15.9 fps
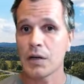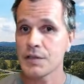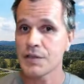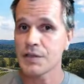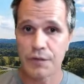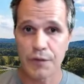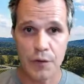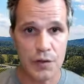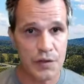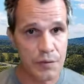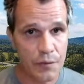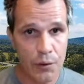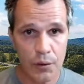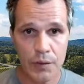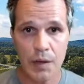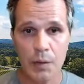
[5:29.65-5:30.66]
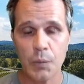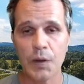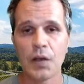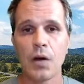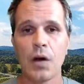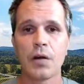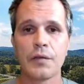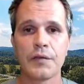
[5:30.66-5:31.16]
It's the first fruit that we
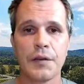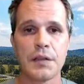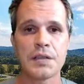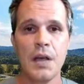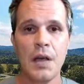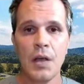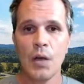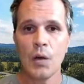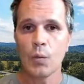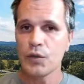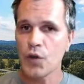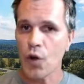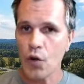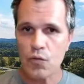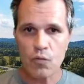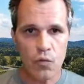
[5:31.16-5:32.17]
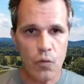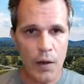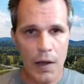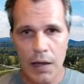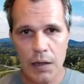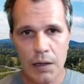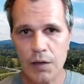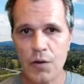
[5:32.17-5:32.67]
got off it. We don't
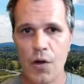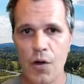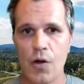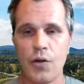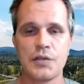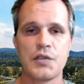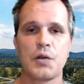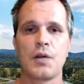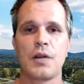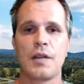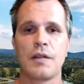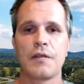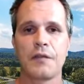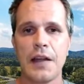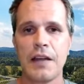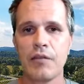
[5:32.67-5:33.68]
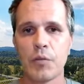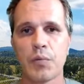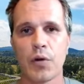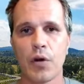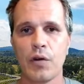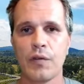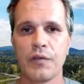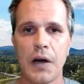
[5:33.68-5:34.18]
really know sort of the flavor
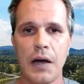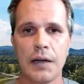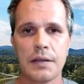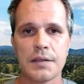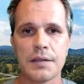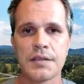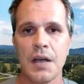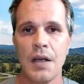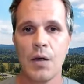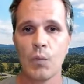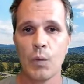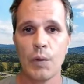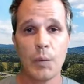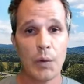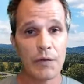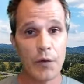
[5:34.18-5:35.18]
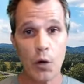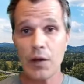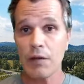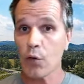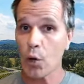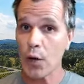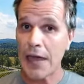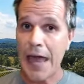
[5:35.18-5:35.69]
profiles. We were very,
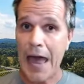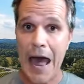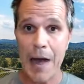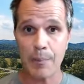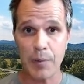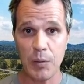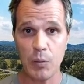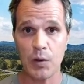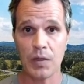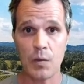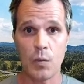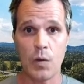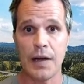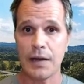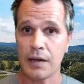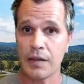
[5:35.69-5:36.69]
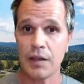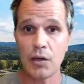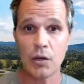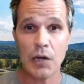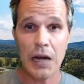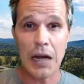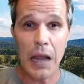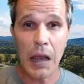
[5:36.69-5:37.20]
very happy with the wine. I think
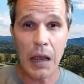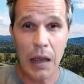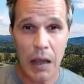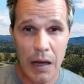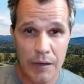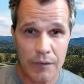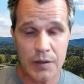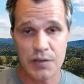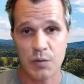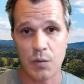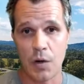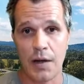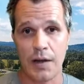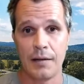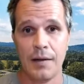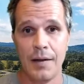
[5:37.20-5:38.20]
you're going to love this wine.